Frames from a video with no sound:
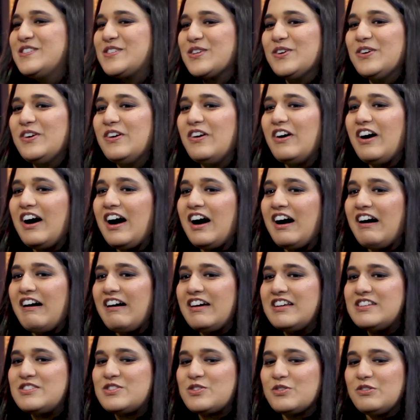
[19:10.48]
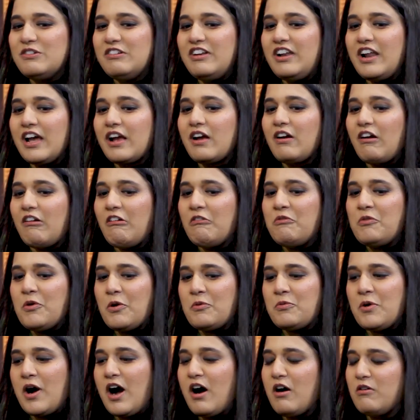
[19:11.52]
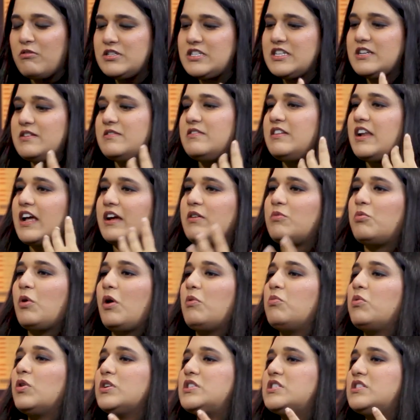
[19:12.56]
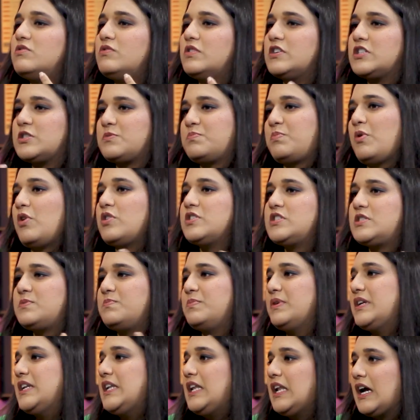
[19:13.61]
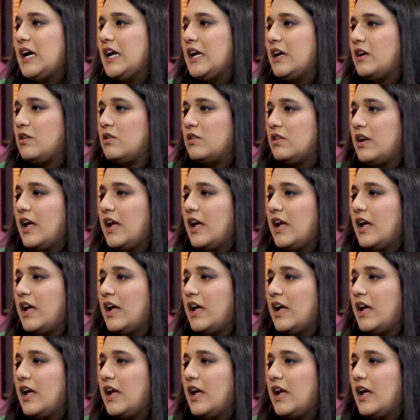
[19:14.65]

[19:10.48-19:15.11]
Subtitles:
So like, how is it like? What's the response been like?